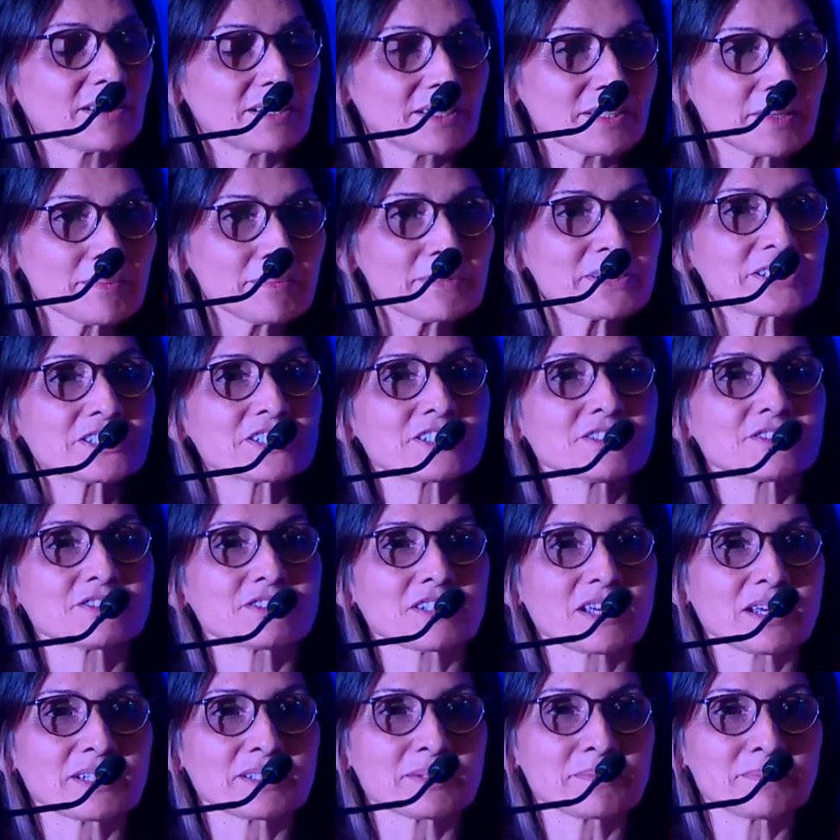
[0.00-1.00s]

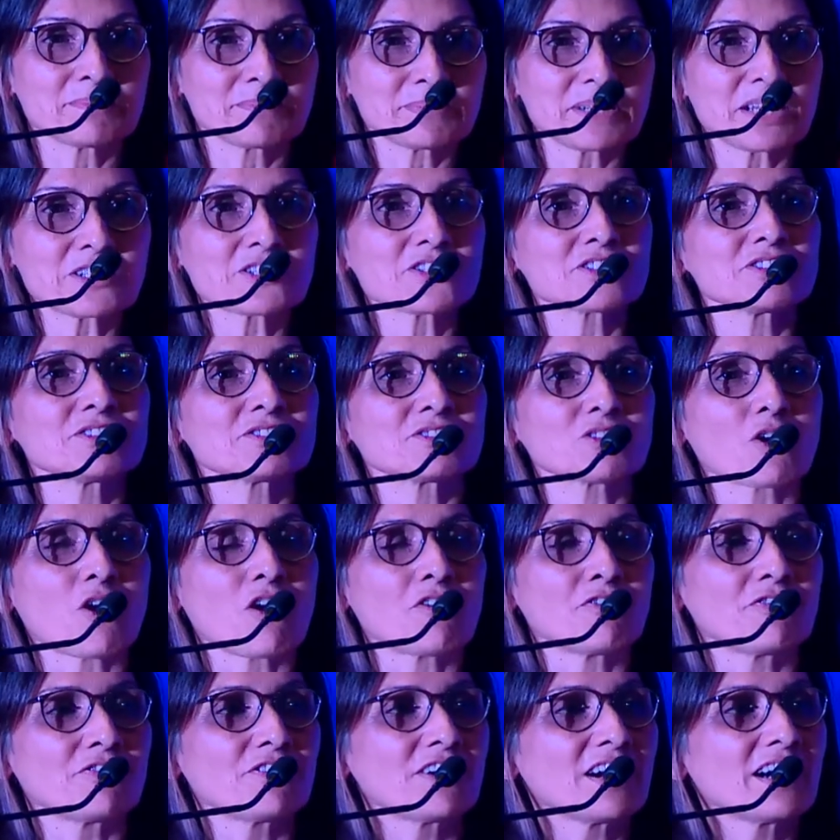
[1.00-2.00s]
images and impressions
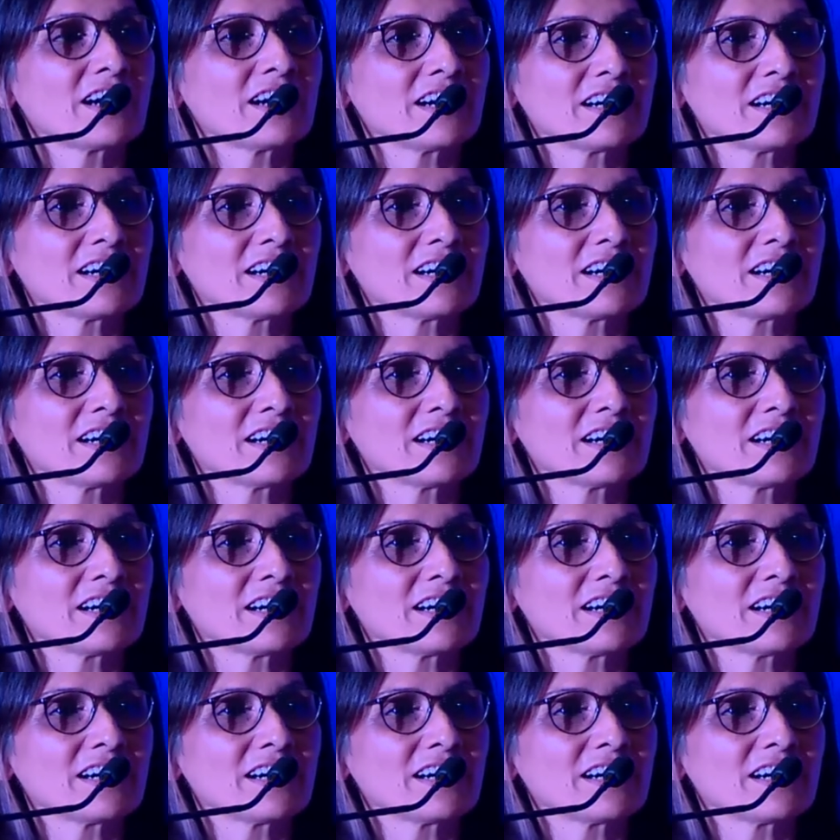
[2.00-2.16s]
of